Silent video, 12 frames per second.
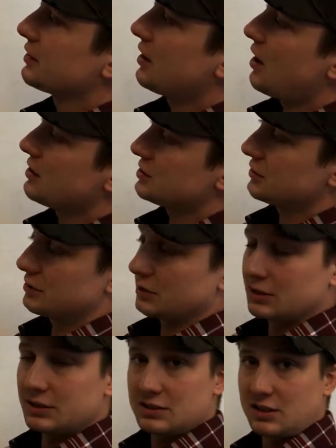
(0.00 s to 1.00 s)
the cost
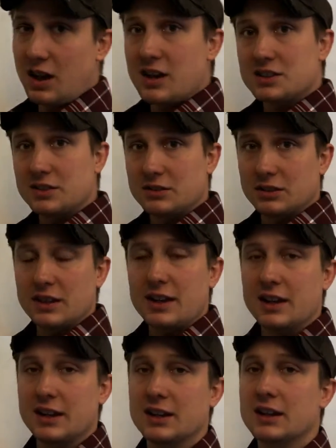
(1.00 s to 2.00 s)
of
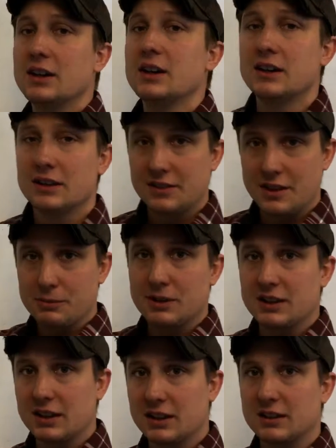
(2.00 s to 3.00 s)
delay that
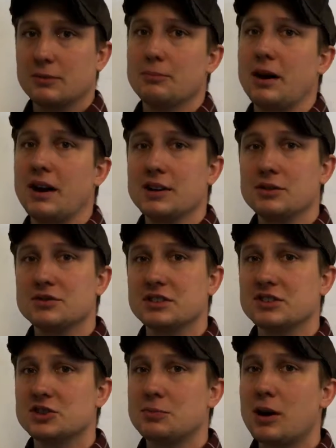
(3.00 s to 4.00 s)
we get by
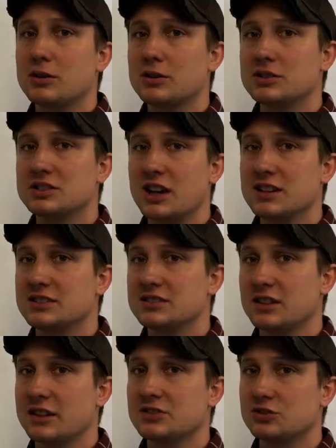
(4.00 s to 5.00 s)
using smaller
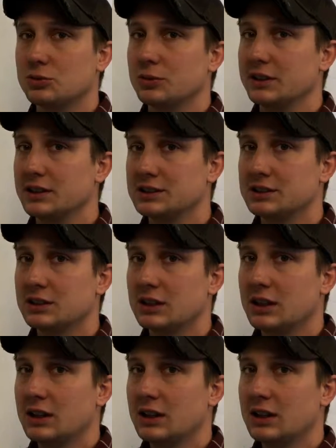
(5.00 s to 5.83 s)
sizes like stories.